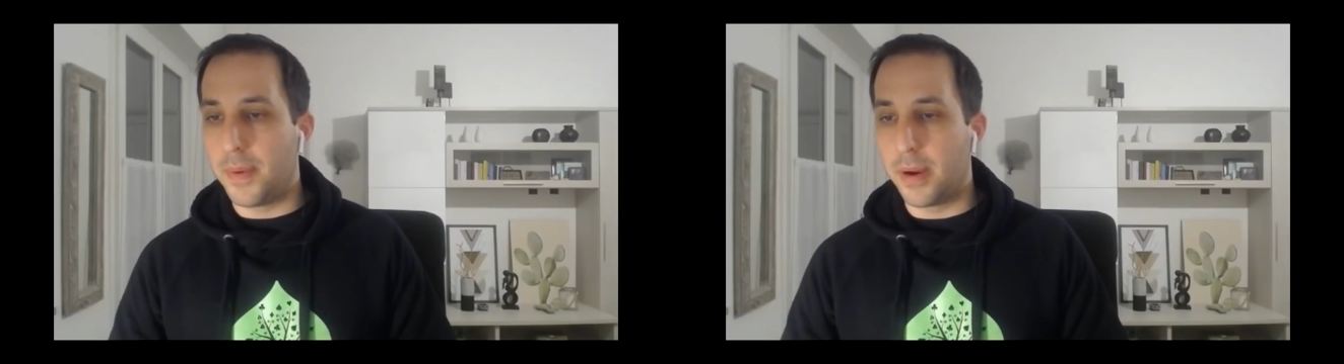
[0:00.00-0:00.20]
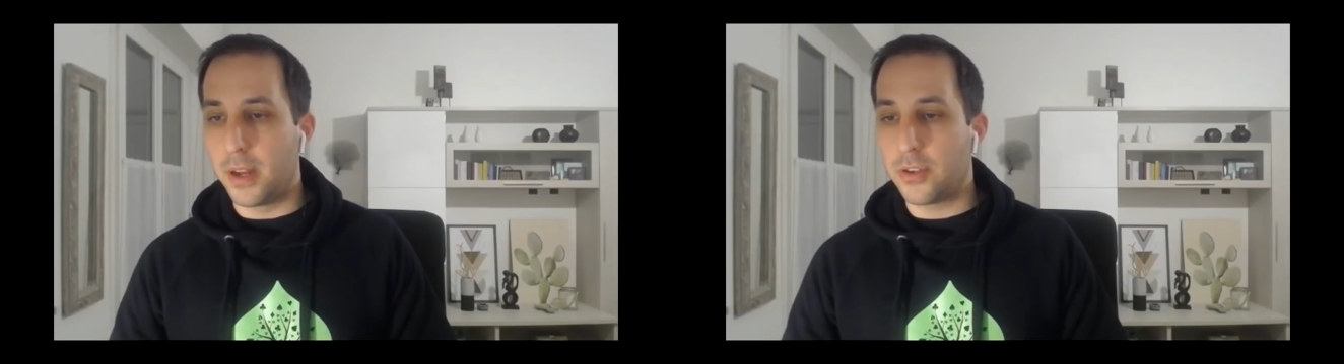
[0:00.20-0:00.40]

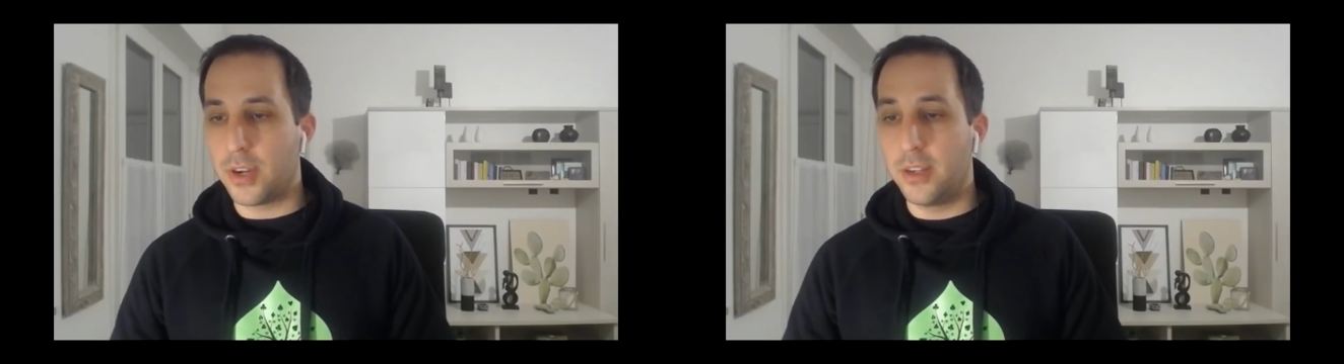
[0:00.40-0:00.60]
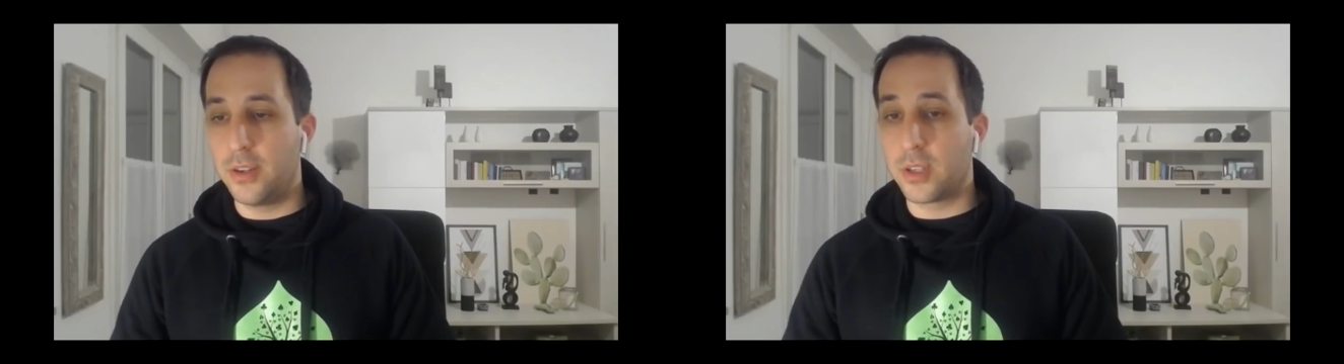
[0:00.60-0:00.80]
I'm going to
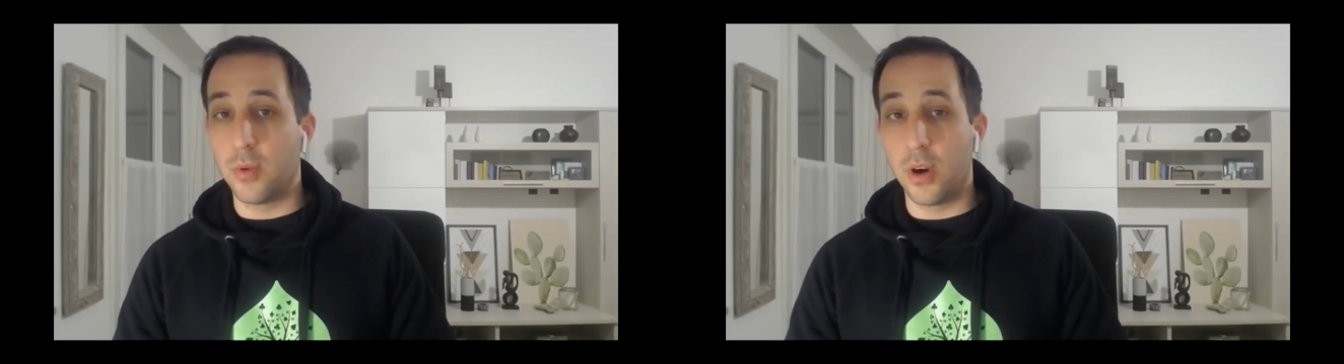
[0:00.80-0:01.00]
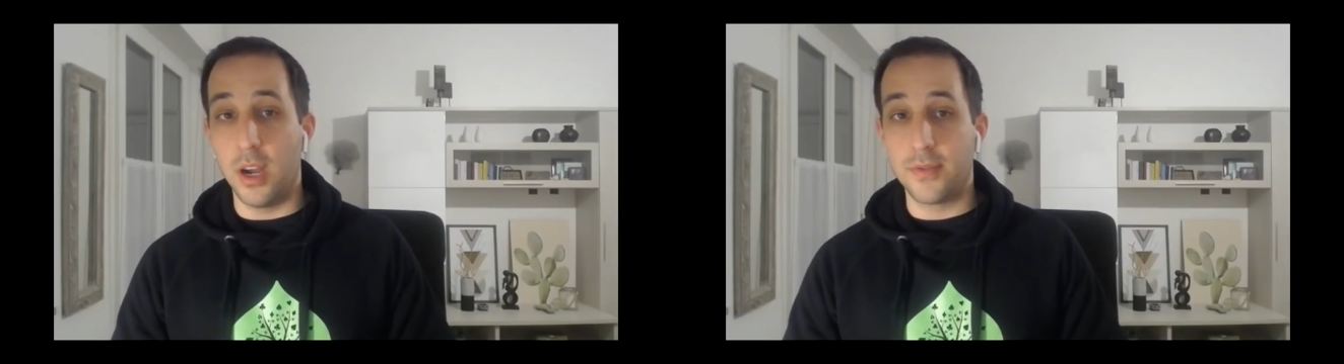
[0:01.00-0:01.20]
try and do this
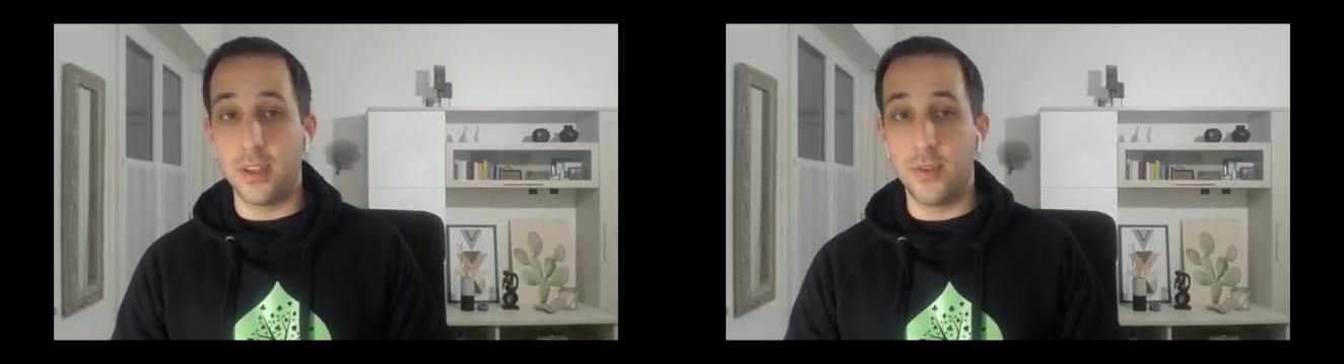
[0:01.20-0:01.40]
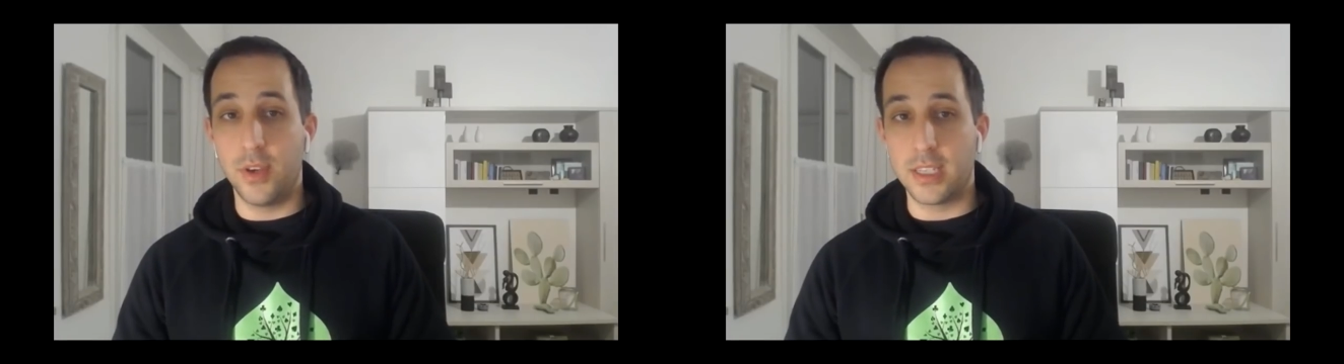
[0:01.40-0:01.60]
more
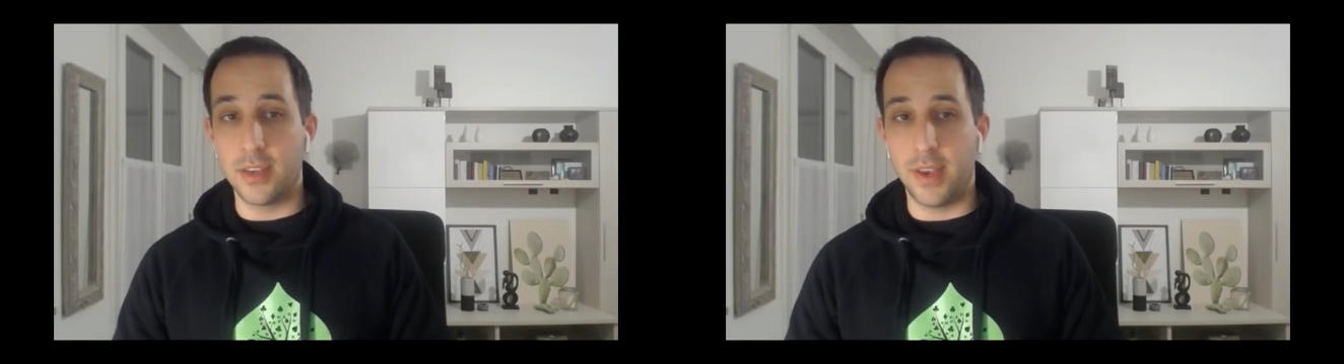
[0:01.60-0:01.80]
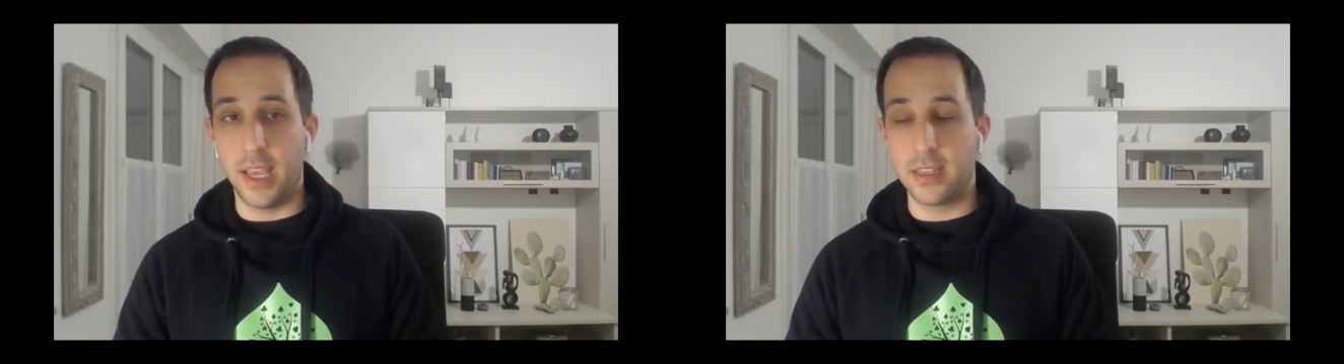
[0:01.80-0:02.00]
often. If you guys
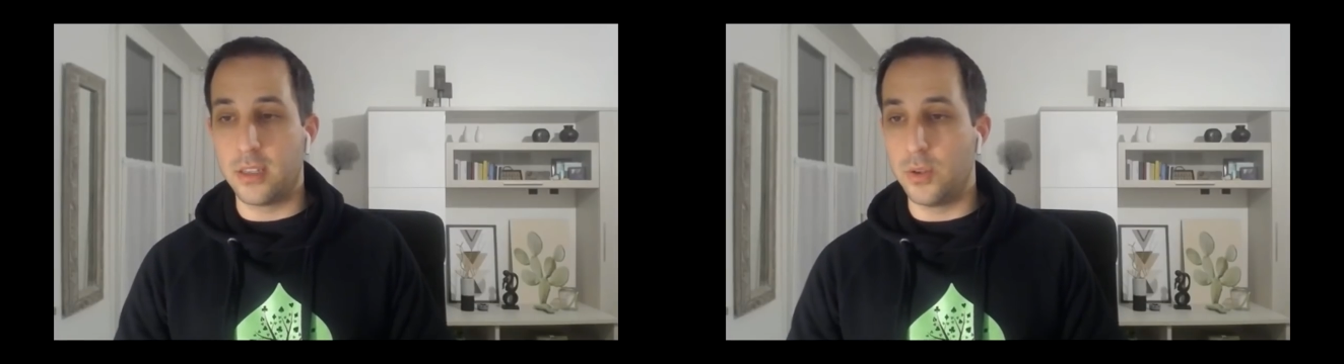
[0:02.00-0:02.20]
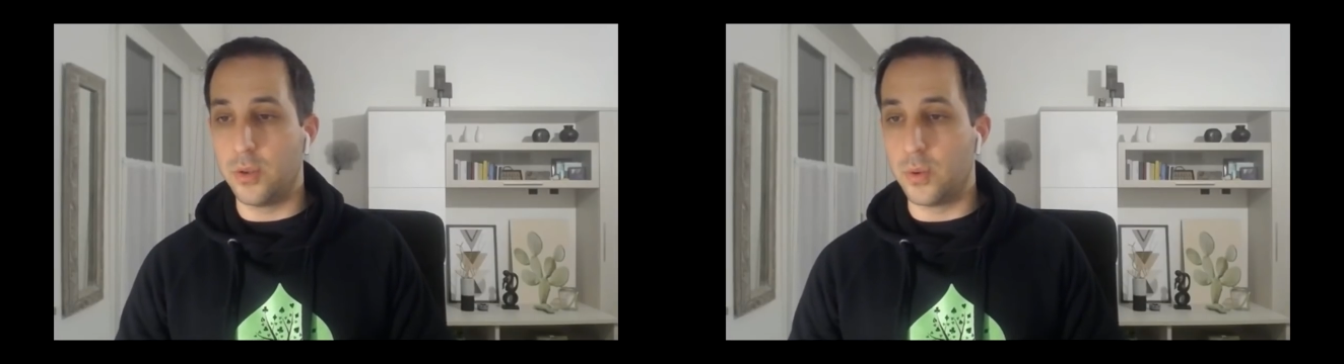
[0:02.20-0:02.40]
have hands
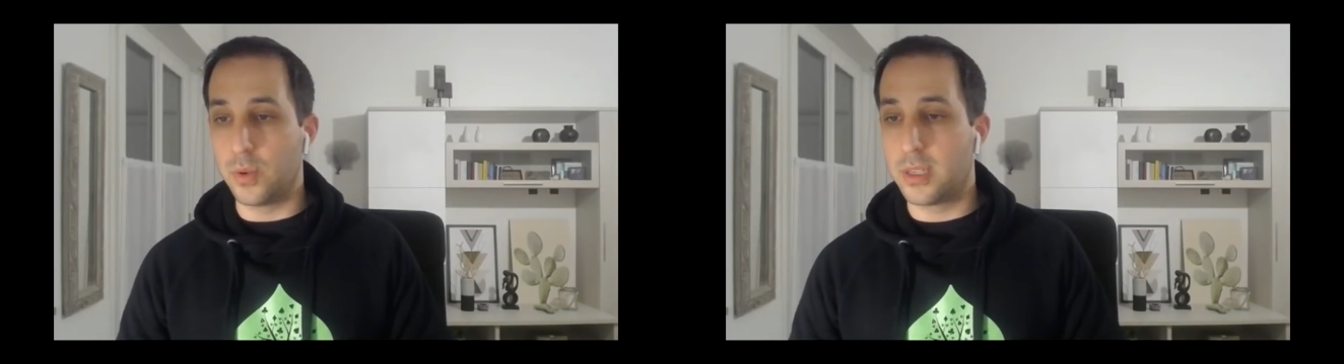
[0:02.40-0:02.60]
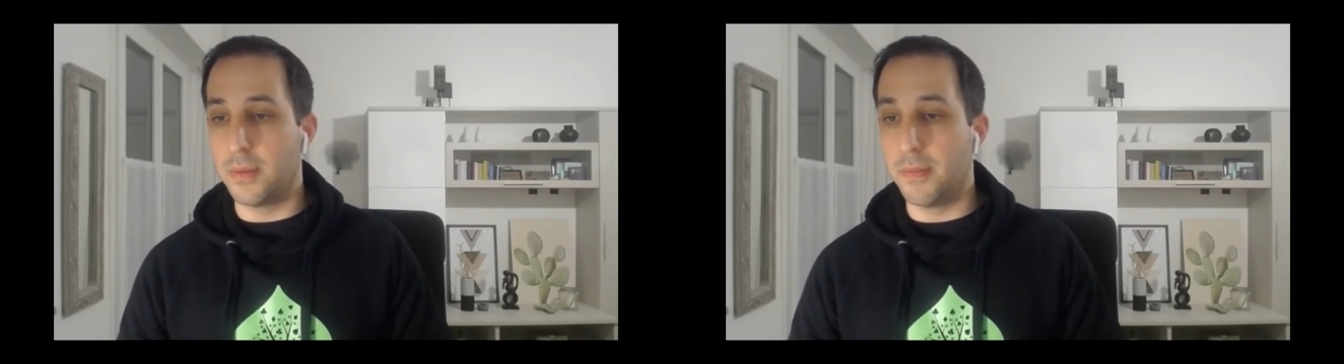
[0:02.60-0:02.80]
to
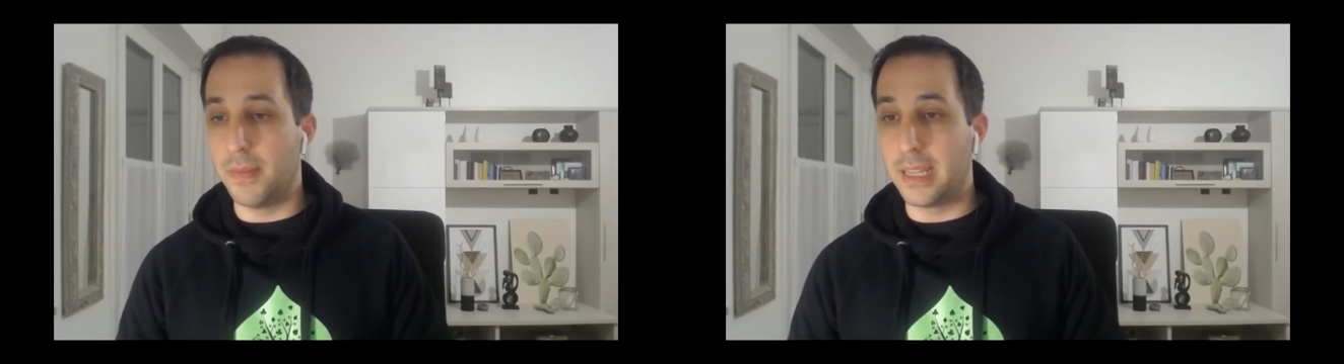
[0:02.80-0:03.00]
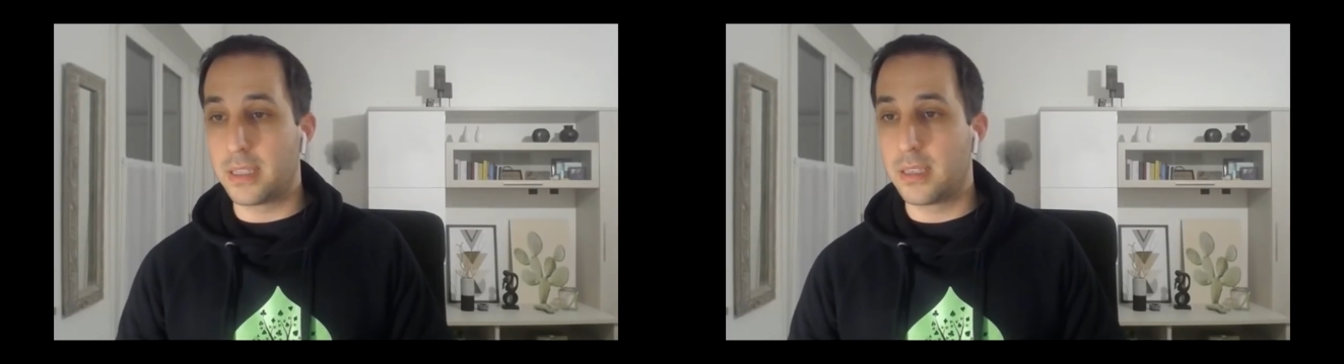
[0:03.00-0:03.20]

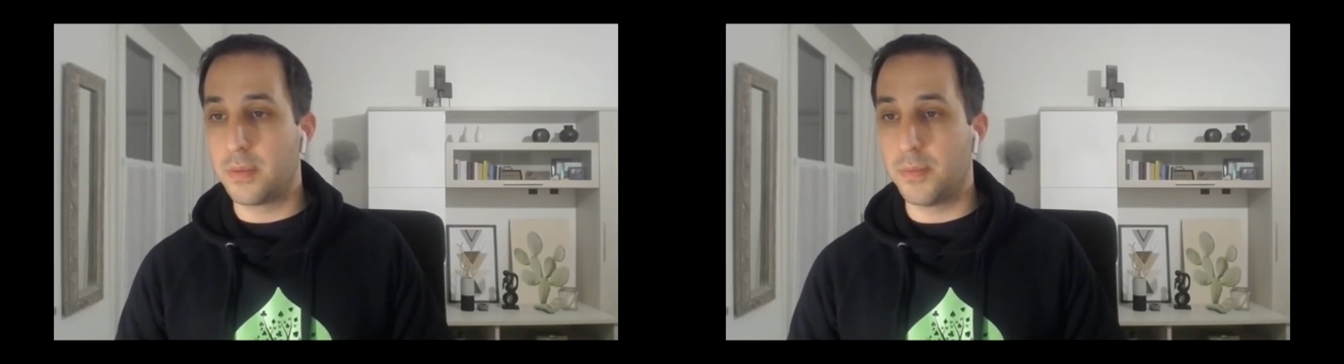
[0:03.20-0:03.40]
submit,